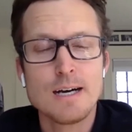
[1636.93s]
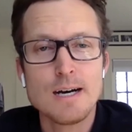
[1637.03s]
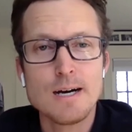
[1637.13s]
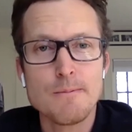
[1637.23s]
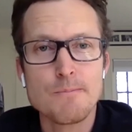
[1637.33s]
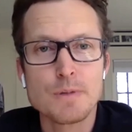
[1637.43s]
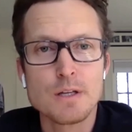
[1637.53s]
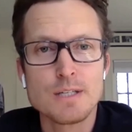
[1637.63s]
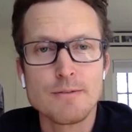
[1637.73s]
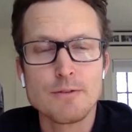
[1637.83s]
Um,
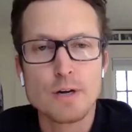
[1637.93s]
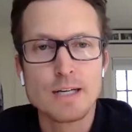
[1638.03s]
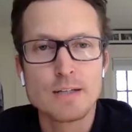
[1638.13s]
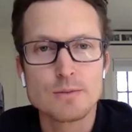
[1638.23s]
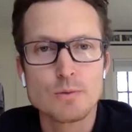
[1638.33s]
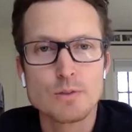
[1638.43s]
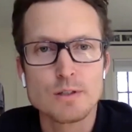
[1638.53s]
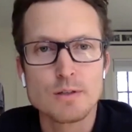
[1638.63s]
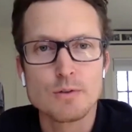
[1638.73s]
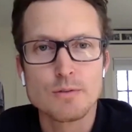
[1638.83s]
and David Drake was, was,
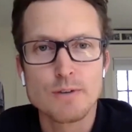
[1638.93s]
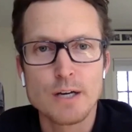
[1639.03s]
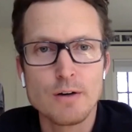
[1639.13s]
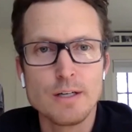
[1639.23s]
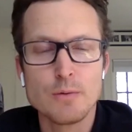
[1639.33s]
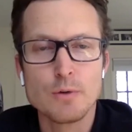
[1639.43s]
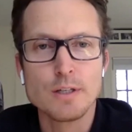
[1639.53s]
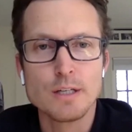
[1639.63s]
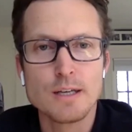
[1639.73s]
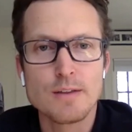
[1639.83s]
a, was a veteran and
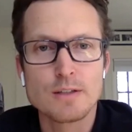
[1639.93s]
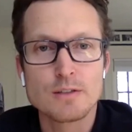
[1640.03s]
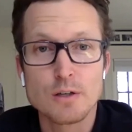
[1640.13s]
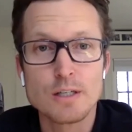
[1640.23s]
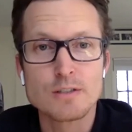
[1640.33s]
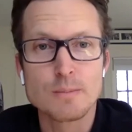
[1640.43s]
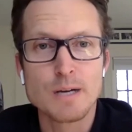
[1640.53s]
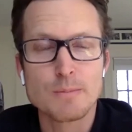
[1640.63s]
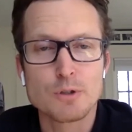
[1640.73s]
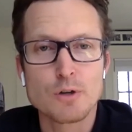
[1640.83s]
really, I think, serious
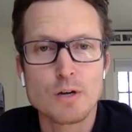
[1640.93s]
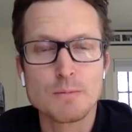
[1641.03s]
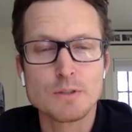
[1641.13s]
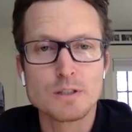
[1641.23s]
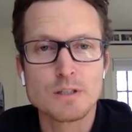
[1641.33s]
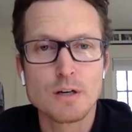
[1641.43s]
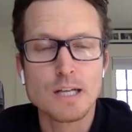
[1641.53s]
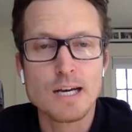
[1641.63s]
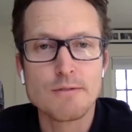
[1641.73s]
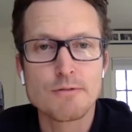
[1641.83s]
about portraying military
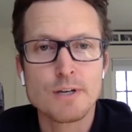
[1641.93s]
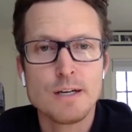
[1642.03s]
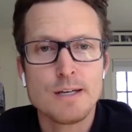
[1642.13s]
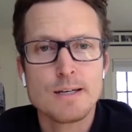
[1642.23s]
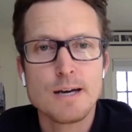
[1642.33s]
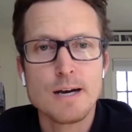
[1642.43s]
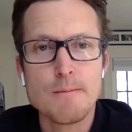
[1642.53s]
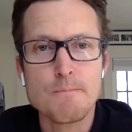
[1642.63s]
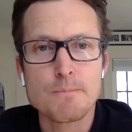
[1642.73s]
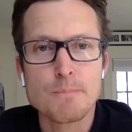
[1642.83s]
life.
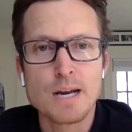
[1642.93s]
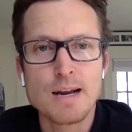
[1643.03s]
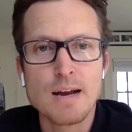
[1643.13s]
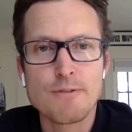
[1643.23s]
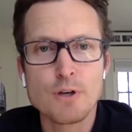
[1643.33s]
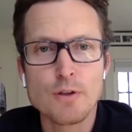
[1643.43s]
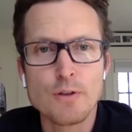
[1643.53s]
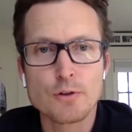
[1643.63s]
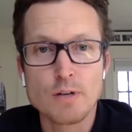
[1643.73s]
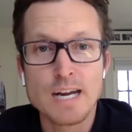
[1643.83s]
Um, but I, I, feel
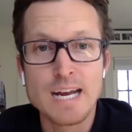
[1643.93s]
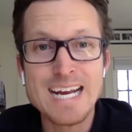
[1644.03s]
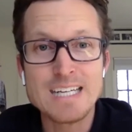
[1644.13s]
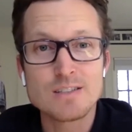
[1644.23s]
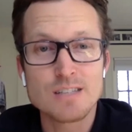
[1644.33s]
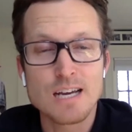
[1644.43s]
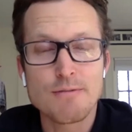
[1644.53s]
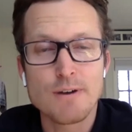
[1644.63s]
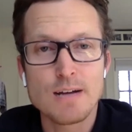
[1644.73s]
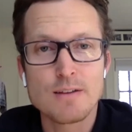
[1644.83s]
that there's a lot of 80s
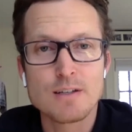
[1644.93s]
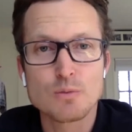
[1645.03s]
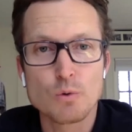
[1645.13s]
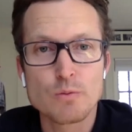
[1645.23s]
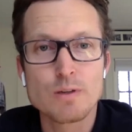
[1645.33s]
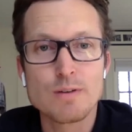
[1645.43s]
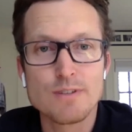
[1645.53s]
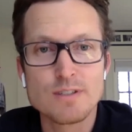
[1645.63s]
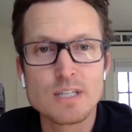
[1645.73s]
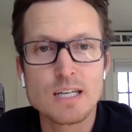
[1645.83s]
sci-fi that is worth
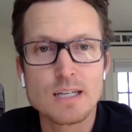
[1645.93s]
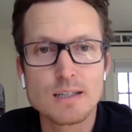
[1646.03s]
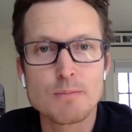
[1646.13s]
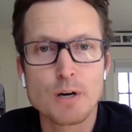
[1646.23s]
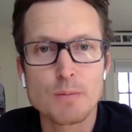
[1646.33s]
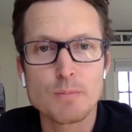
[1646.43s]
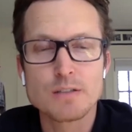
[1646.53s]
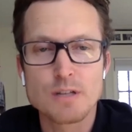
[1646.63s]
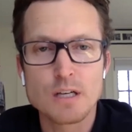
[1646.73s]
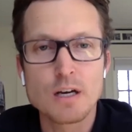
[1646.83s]
revisiting, in part
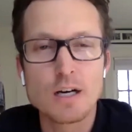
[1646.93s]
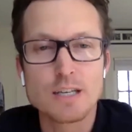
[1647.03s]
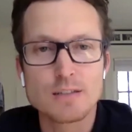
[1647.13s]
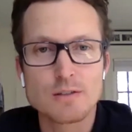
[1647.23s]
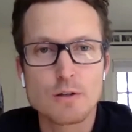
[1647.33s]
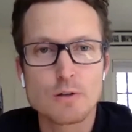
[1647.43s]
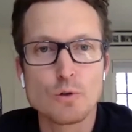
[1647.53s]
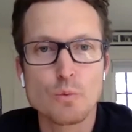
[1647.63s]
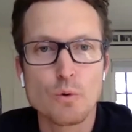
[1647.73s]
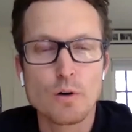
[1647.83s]
because of the context of the
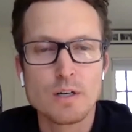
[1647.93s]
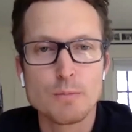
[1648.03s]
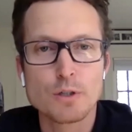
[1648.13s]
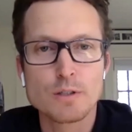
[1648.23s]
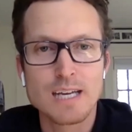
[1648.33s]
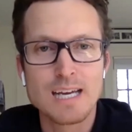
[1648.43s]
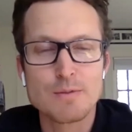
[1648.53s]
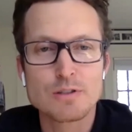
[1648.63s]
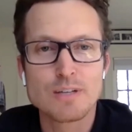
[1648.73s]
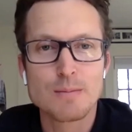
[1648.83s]
Cold War. And a book like
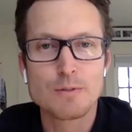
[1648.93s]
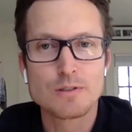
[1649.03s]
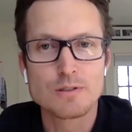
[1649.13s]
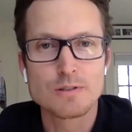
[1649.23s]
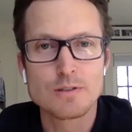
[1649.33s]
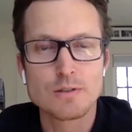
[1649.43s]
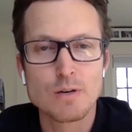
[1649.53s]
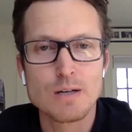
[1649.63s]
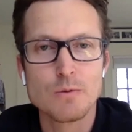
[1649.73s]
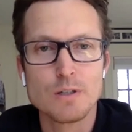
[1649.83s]
Hammer Slammers is, is a
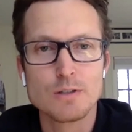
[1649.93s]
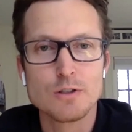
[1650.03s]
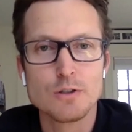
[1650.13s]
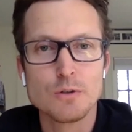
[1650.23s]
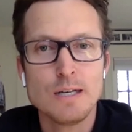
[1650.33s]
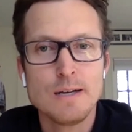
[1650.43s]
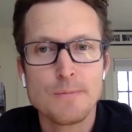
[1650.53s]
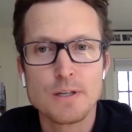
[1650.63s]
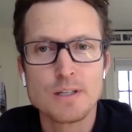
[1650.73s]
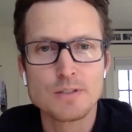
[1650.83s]
great one too.
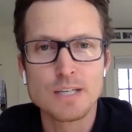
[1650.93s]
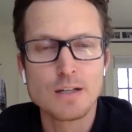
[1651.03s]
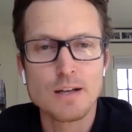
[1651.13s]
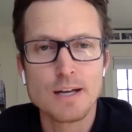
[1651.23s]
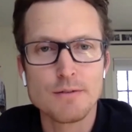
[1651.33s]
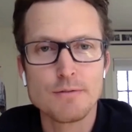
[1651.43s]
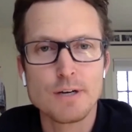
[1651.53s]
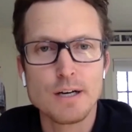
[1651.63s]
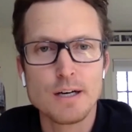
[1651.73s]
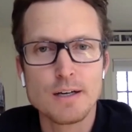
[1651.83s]
But it doesn't get a lot of
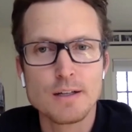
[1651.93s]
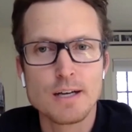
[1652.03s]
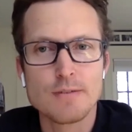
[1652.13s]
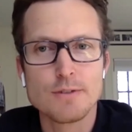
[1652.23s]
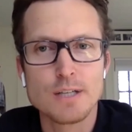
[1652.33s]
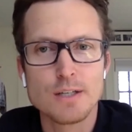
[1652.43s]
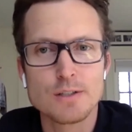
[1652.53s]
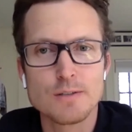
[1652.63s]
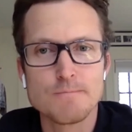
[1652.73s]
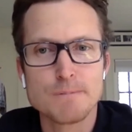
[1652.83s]
uh, a lot of
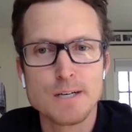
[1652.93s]
attention.